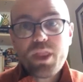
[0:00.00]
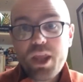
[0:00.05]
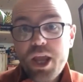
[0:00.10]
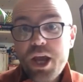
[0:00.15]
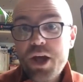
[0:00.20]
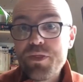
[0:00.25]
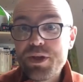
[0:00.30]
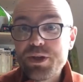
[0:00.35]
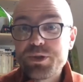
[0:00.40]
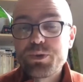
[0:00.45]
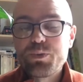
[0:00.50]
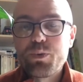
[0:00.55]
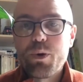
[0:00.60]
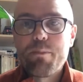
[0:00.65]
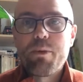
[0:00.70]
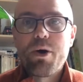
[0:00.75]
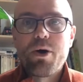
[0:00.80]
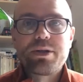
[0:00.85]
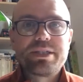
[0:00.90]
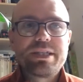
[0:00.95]
and this is what
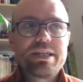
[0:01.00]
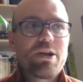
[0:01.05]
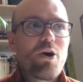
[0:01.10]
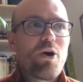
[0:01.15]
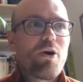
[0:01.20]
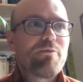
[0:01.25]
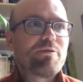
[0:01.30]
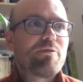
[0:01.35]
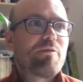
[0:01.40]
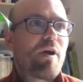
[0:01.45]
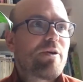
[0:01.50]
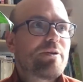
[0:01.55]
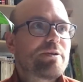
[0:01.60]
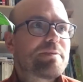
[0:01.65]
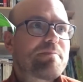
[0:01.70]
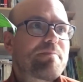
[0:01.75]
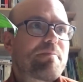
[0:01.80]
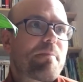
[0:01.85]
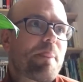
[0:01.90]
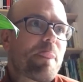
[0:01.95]
Martyn Harvey wrote.
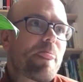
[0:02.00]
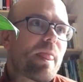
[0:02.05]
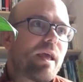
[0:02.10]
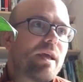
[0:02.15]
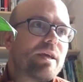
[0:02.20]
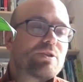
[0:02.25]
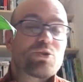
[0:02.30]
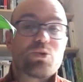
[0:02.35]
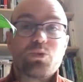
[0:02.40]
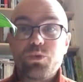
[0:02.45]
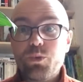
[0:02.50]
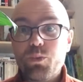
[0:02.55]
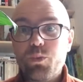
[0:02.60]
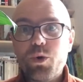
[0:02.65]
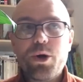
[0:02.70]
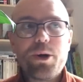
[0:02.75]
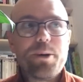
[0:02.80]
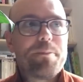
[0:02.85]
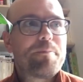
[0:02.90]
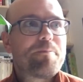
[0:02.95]
It's called The
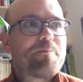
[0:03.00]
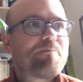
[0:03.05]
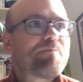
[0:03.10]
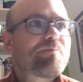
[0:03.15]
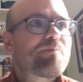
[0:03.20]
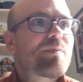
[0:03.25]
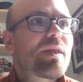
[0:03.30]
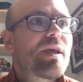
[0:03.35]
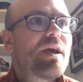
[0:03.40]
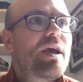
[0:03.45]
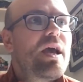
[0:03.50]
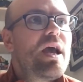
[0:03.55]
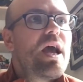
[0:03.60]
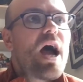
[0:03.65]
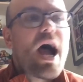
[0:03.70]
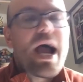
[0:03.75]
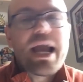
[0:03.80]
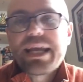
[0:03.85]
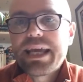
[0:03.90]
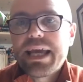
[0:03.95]
Wurm.
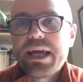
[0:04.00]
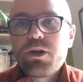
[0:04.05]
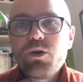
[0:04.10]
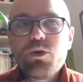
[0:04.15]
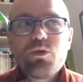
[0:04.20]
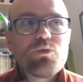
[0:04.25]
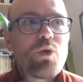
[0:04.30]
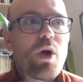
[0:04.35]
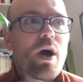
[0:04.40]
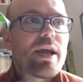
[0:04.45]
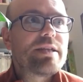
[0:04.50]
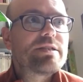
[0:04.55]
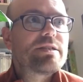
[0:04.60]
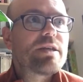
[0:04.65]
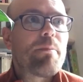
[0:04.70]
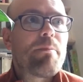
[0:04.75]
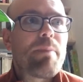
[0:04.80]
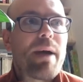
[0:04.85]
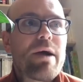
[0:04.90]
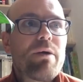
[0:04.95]
I cannot write
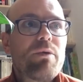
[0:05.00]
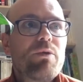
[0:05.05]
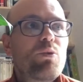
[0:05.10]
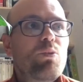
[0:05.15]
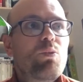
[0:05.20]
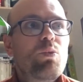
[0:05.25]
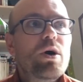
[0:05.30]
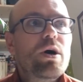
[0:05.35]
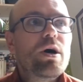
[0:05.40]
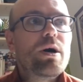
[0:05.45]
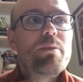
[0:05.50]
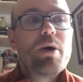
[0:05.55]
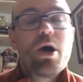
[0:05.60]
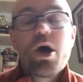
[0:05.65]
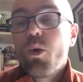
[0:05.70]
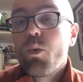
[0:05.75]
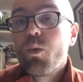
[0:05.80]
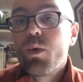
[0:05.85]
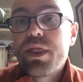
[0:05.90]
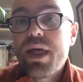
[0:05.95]
about the worm
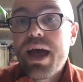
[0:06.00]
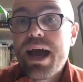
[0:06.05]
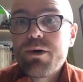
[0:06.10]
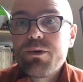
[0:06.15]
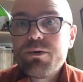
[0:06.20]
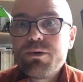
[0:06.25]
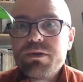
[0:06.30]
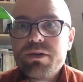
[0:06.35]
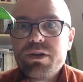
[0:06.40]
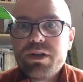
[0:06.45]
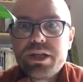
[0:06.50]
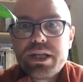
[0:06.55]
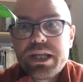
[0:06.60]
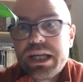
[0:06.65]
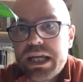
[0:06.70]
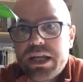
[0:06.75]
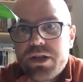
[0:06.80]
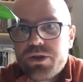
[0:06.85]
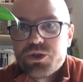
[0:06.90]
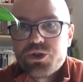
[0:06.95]
without the
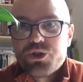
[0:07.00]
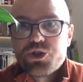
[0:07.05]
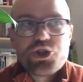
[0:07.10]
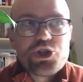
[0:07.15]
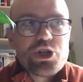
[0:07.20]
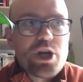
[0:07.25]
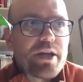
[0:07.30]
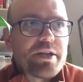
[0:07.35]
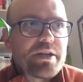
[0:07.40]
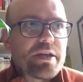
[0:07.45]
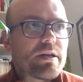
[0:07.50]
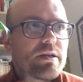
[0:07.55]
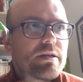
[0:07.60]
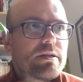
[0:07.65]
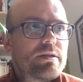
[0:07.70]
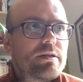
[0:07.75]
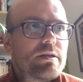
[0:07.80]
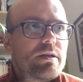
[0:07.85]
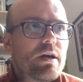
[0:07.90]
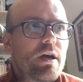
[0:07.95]
need to shudder,
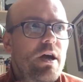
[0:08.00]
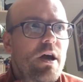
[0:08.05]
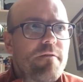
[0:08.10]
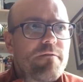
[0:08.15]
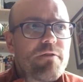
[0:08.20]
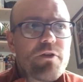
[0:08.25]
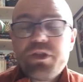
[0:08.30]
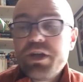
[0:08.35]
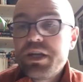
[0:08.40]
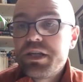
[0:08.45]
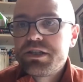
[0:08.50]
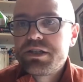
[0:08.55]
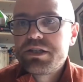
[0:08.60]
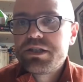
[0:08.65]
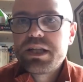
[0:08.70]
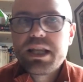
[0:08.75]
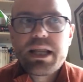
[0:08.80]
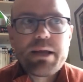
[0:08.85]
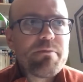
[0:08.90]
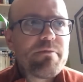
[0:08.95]
for this
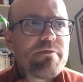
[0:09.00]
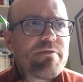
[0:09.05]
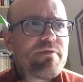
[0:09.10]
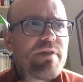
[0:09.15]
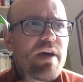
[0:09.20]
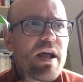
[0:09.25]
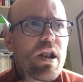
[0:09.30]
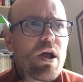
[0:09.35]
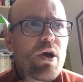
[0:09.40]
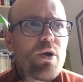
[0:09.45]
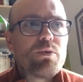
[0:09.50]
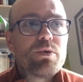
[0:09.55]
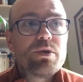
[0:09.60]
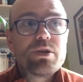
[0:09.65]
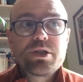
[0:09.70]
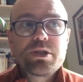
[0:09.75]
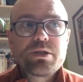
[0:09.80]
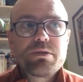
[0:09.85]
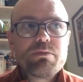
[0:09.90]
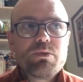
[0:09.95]
slim fellow,
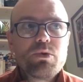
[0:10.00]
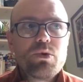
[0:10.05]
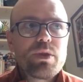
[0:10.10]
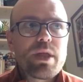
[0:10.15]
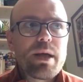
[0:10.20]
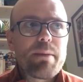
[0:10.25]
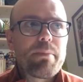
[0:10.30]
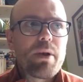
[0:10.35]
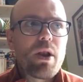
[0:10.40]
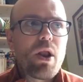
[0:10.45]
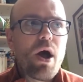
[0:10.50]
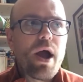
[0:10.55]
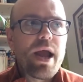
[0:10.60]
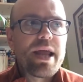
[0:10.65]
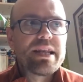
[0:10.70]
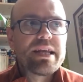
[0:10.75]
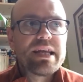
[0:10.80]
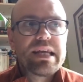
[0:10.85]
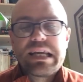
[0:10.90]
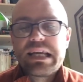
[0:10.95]
smooth and
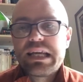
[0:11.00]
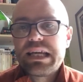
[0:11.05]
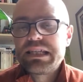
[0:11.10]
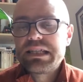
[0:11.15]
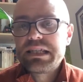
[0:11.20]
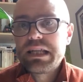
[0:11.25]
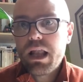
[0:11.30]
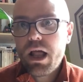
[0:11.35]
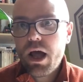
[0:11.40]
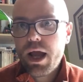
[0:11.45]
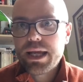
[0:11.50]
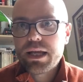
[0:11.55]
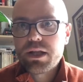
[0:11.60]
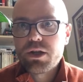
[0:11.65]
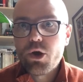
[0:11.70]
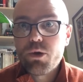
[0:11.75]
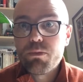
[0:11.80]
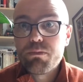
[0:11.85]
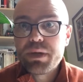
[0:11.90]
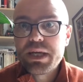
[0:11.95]
blind, is like
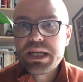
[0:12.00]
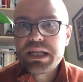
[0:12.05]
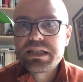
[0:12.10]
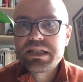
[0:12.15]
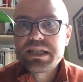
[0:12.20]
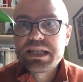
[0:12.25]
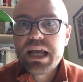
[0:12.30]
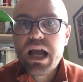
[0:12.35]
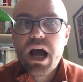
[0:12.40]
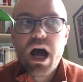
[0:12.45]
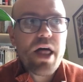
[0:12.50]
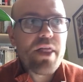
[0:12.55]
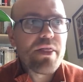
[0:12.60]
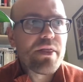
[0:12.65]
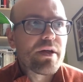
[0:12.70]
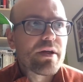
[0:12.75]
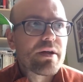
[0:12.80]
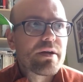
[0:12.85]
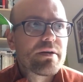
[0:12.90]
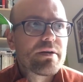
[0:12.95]
no beastie
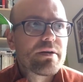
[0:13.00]
other.